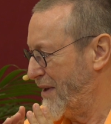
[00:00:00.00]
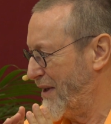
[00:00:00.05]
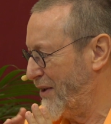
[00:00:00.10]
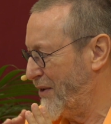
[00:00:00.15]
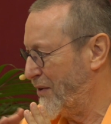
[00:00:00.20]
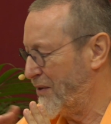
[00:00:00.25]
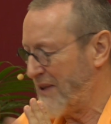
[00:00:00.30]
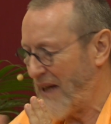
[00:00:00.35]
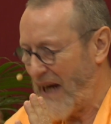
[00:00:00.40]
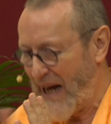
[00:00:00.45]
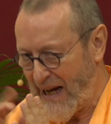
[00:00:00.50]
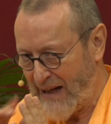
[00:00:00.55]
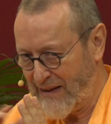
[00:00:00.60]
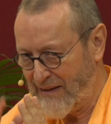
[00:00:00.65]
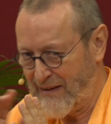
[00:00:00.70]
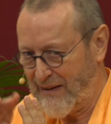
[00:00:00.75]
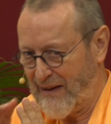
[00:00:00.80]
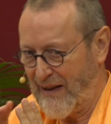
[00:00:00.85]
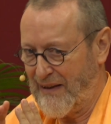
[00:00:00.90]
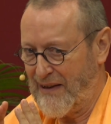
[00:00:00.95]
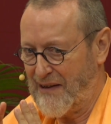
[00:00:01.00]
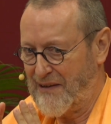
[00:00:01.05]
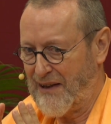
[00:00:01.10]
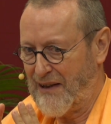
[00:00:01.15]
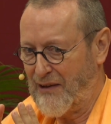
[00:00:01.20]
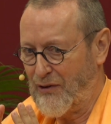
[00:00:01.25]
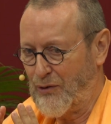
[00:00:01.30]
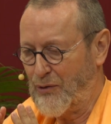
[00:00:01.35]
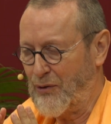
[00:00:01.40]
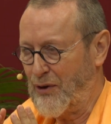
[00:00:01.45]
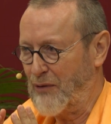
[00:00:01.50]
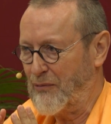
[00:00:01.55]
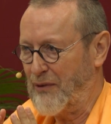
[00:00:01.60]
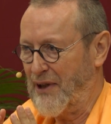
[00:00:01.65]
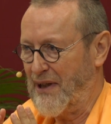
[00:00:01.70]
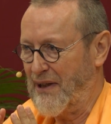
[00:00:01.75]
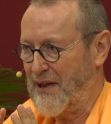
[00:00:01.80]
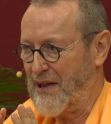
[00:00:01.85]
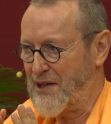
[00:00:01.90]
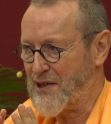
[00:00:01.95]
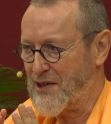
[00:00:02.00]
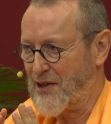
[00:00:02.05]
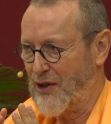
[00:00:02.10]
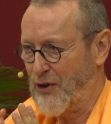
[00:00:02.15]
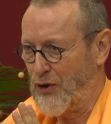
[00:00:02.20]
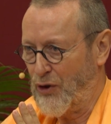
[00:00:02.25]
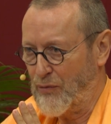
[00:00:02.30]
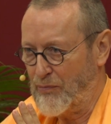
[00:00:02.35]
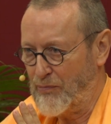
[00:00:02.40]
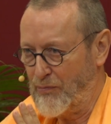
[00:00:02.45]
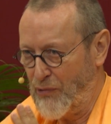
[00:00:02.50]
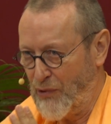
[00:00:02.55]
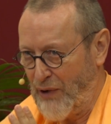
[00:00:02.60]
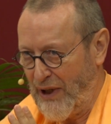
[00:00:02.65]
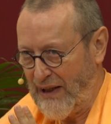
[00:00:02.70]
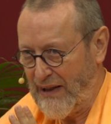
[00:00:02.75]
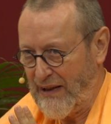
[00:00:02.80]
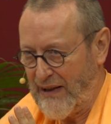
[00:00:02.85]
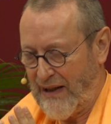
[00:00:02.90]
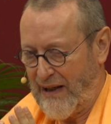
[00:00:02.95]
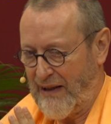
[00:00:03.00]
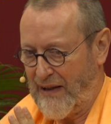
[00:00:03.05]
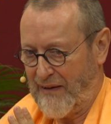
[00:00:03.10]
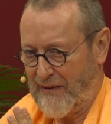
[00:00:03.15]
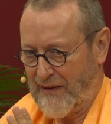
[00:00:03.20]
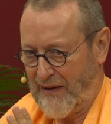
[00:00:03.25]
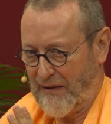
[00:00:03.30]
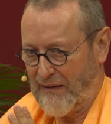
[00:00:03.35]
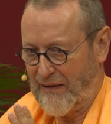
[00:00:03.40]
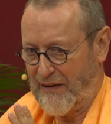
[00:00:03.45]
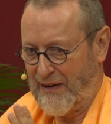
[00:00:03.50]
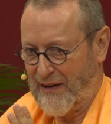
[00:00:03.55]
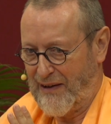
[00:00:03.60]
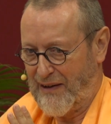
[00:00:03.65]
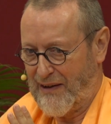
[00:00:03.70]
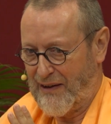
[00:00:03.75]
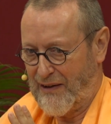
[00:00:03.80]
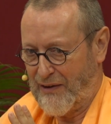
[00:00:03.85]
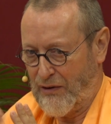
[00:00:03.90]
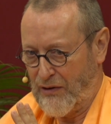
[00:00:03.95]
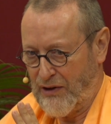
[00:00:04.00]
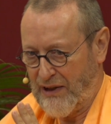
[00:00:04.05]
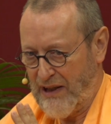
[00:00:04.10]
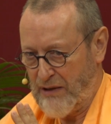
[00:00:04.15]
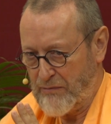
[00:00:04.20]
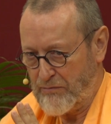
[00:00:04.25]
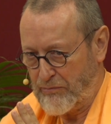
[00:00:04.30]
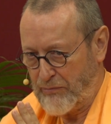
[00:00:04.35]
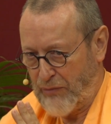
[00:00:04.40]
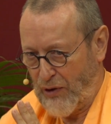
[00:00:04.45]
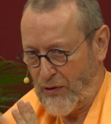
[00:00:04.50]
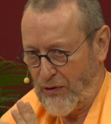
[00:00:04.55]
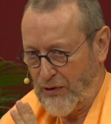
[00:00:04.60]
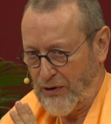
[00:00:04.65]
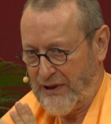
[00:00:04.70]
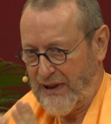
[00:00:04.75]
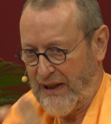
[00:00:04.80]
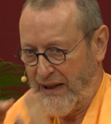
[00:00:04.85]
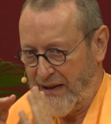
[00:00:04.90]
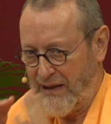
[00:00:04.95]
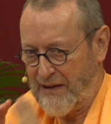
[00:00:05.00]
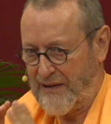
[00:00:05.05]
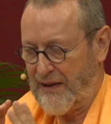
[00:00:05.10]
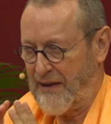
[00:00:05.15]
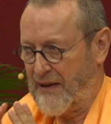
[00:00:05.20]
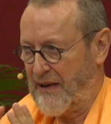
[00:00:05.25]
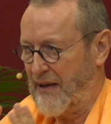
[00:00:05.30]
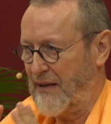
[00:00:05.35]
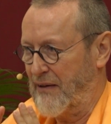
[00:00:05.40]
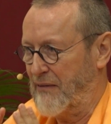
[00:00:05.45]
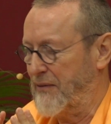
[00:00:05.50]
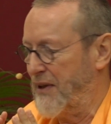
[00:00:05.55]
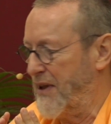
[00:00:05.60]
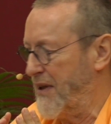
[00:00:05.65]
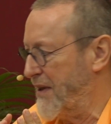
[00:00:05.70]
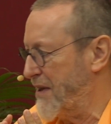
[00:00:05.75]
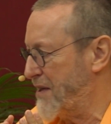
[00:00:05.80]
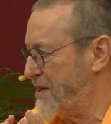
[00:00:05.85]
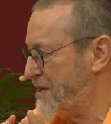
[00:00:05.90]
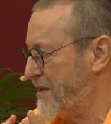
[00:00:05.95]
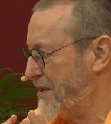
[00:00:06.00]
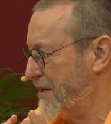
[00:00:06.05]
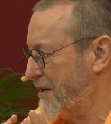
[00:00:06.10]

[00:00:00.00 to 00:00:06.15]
Don't add anything to awareness. Don't bring anything. Don't import anything in awareness.